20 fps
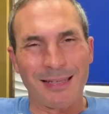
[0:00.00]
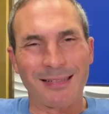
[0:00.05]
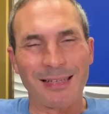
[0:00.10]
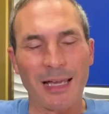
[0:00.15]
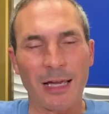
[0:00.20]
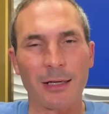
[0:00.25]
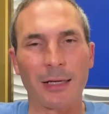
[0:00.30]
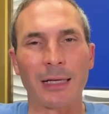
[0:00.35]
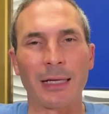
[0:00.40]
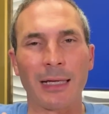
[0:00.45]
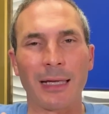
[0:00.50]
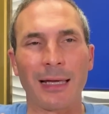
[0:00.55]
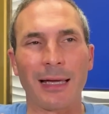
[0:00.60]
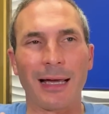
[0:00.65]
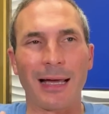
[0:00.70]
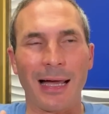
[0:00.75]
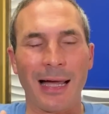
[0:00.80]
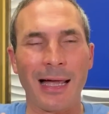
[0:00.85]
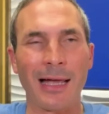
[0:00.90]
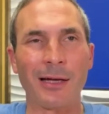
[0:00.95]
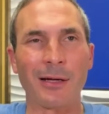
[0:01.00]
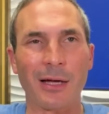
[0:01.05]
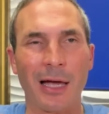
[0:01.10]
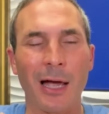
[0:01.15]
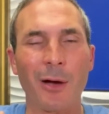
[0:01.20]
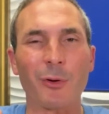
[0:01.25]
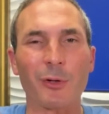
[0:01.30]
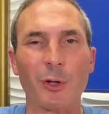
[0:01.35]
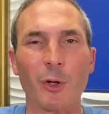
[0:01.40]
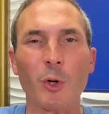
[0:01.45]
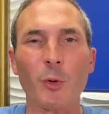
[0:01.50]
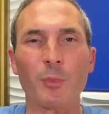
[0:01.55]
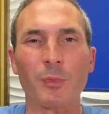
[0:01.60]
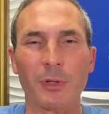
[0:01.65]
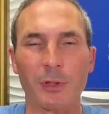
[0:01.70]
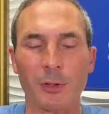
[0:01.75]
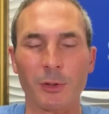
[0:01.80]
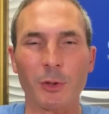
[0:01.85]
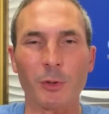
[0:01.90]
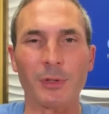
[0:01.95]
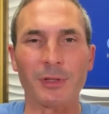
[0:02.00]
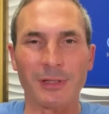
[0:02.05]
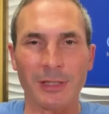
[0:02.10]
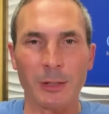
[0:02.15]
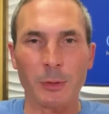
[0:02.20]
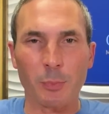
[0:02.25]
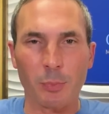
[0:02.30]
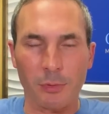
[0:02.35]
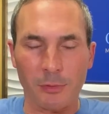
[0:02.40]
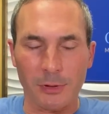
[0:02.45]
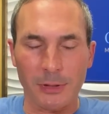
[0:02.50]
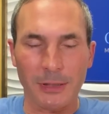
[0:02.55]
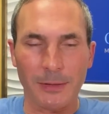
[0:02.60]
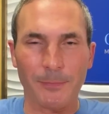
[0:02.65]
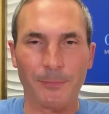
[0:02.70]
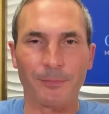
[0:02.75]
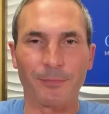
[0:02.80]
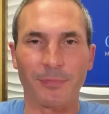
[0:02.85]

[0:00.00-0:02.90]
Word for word: Now, I, I would hope that you know at this point,